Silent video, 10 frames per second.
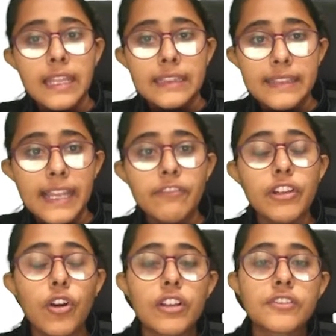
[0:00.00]
Then we
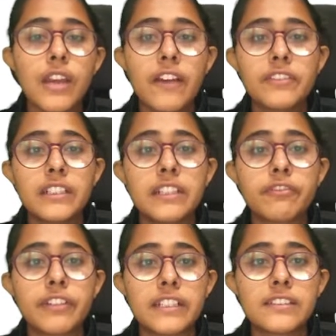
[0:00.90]
also have the
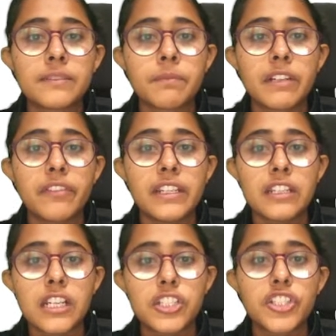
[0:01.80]
difference between
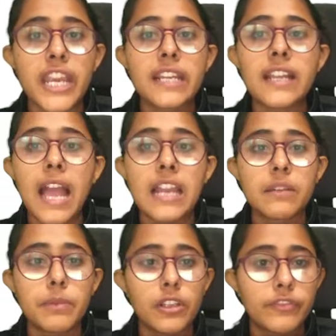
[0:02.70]
a check and a
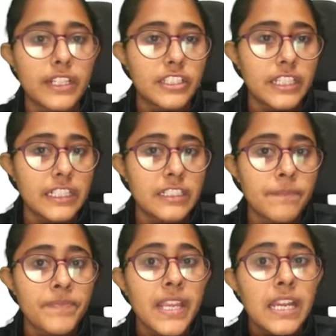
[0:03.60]
bill of exchange.
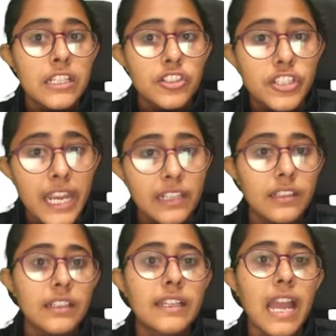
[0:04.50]
Check
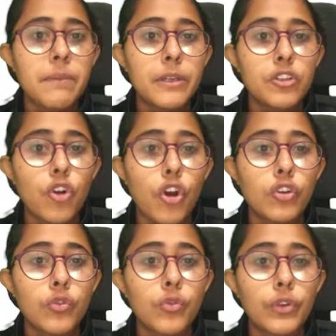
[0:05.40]
can be drawn
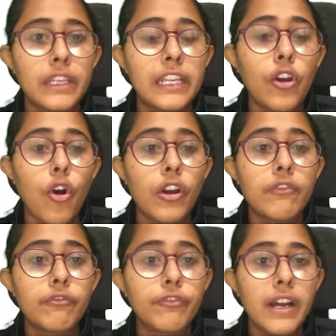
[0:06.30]
only
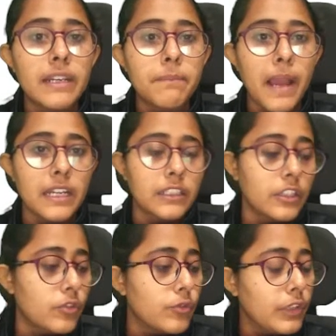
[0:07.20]
on one banker,
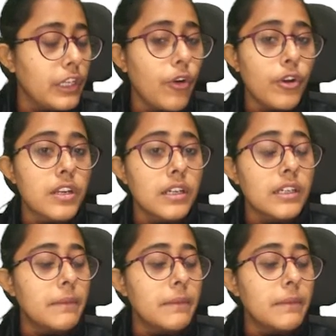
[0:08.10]
only on a